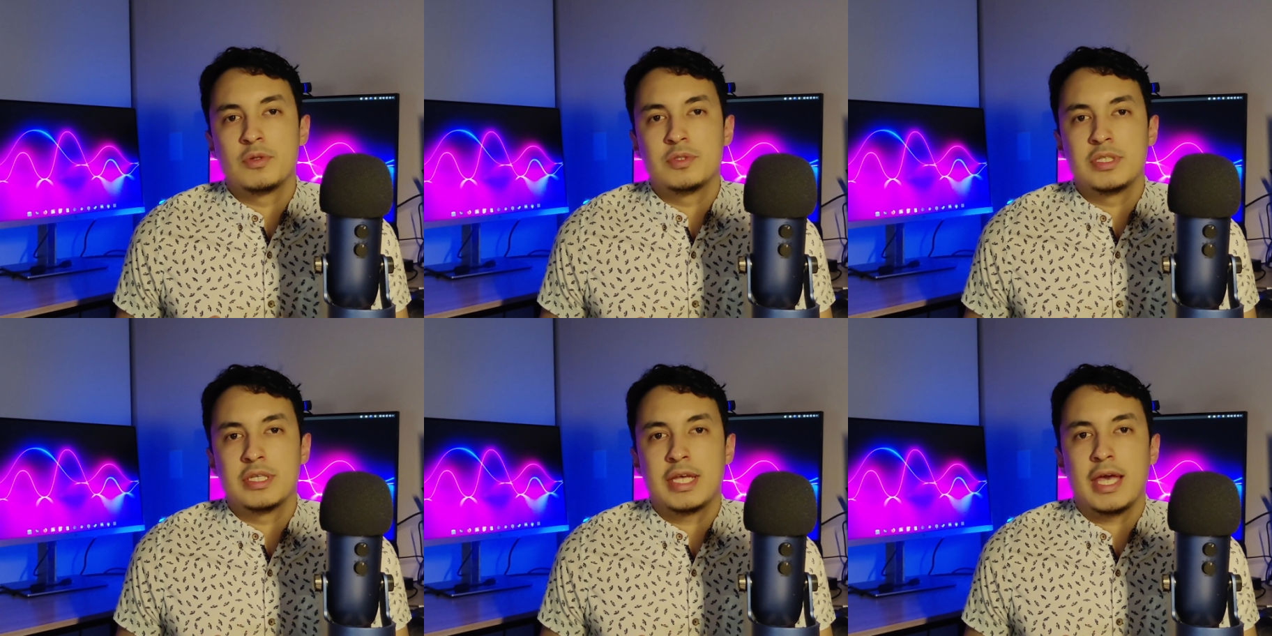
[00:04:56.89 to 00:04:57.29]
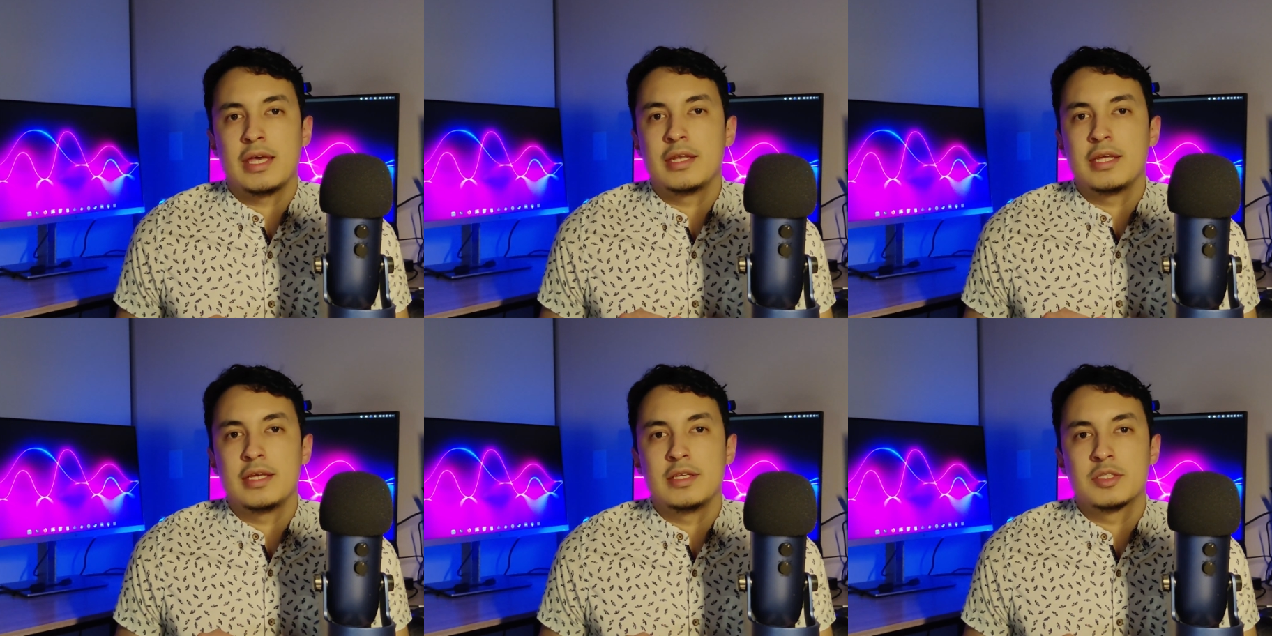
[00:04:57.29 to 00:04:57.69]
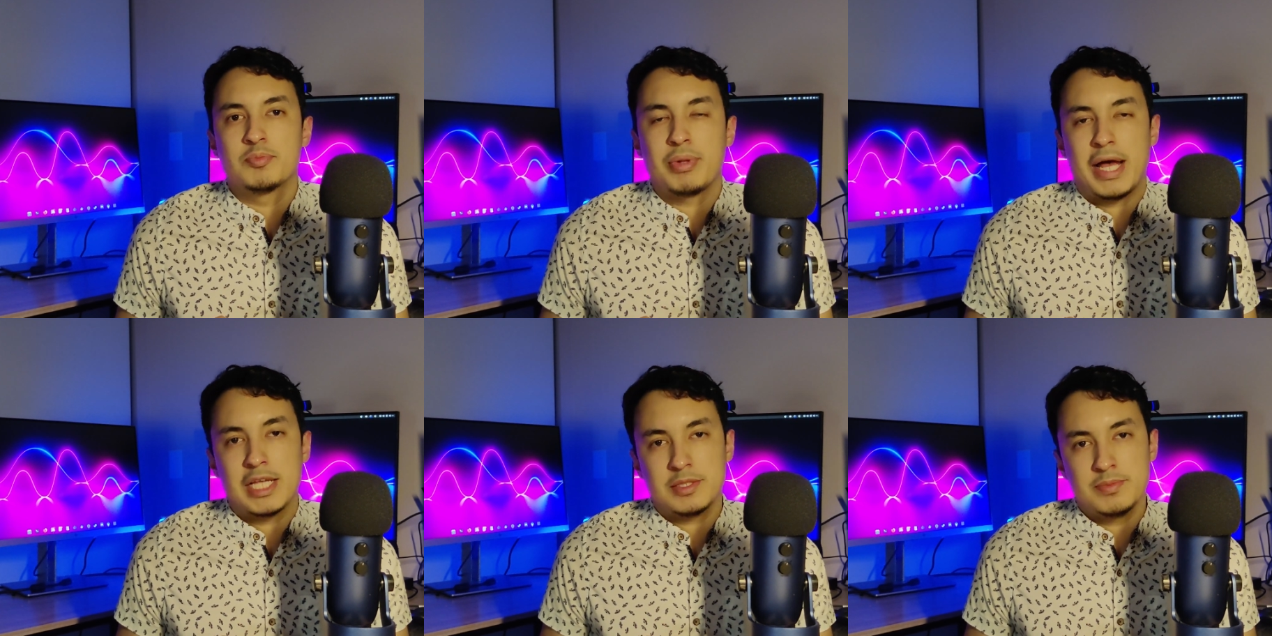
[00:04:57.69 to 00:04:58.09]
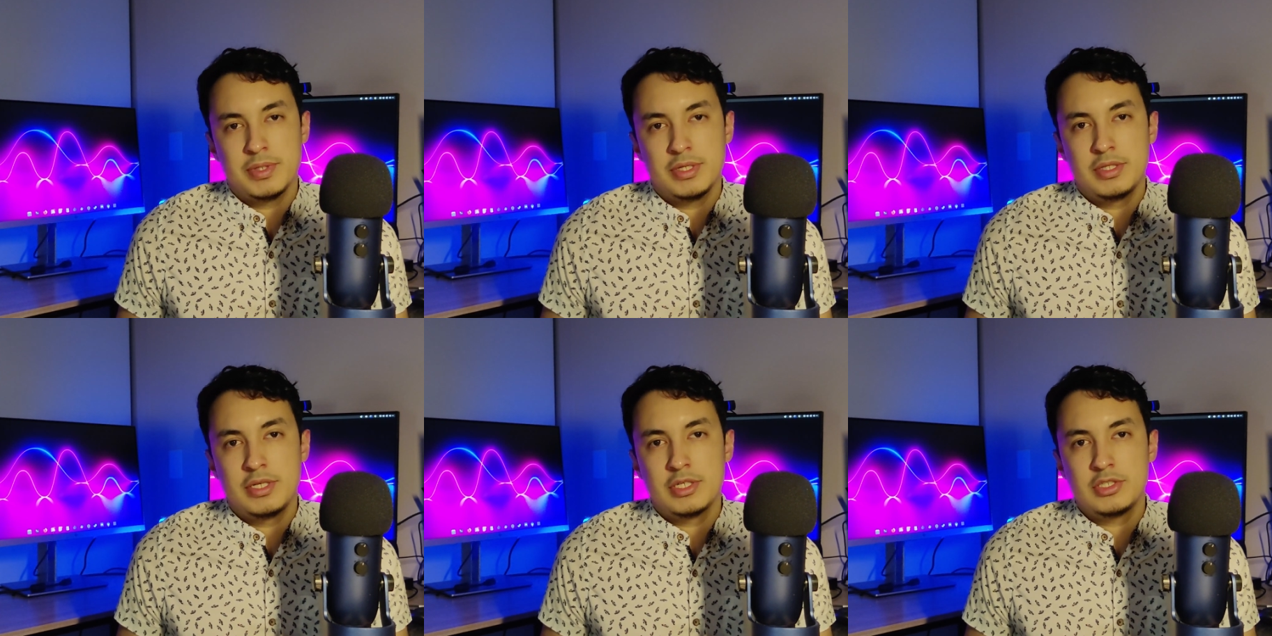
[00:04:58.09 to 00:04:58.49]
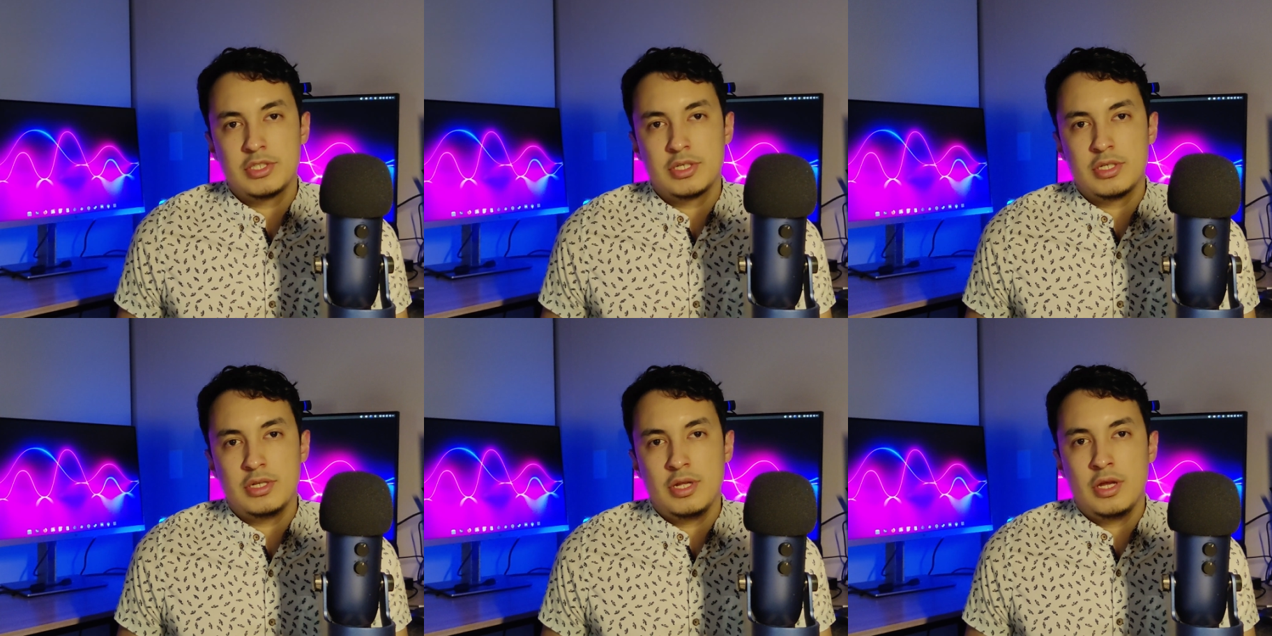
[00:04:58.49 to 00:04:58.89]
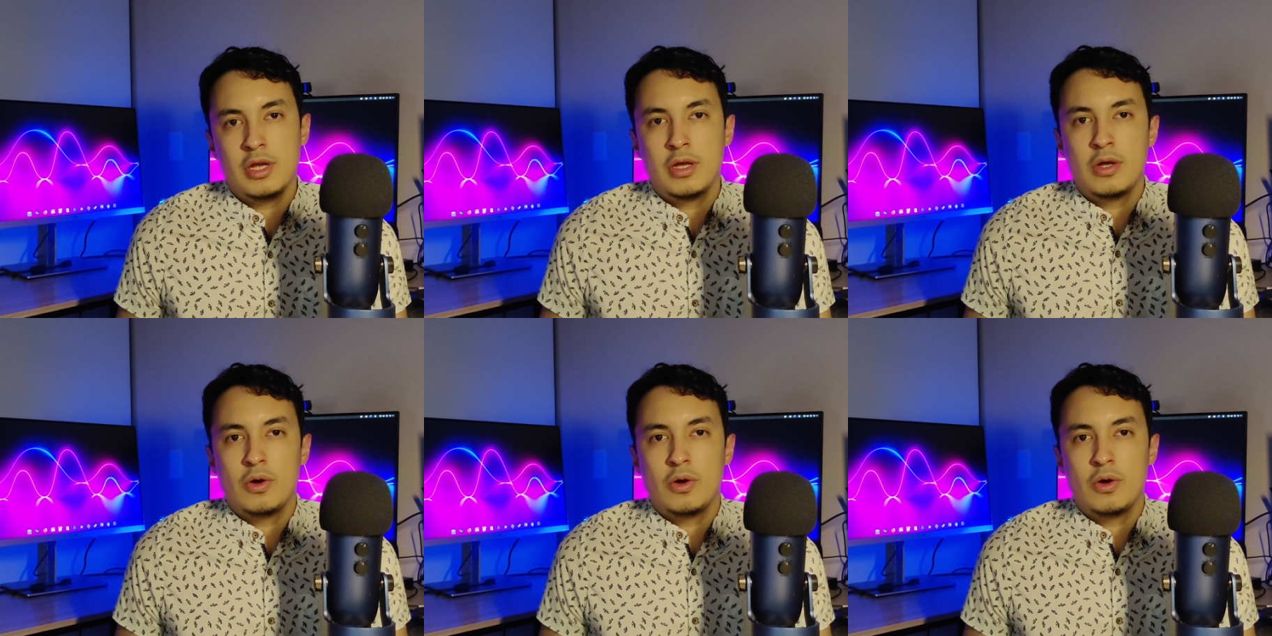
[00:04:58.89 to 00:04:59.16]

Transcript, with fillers: using KDE's Plasma Edition?